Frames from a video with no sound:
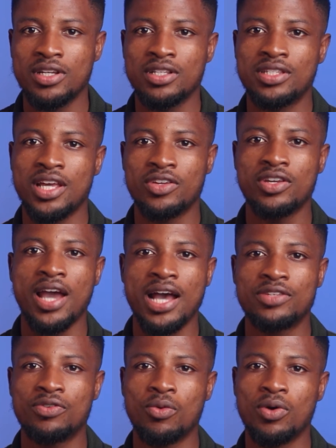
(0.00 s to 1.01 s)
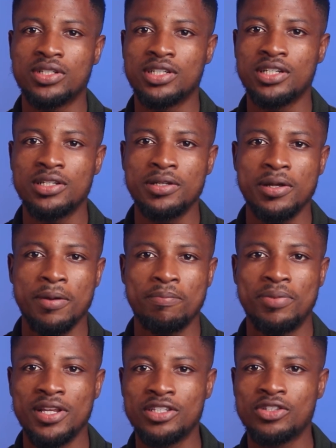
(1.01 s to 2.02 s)
Thank you guys for watching.
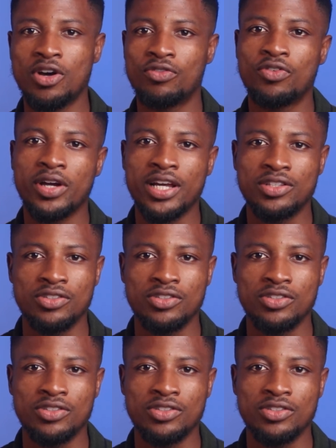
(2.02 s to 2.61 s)
Please don't forget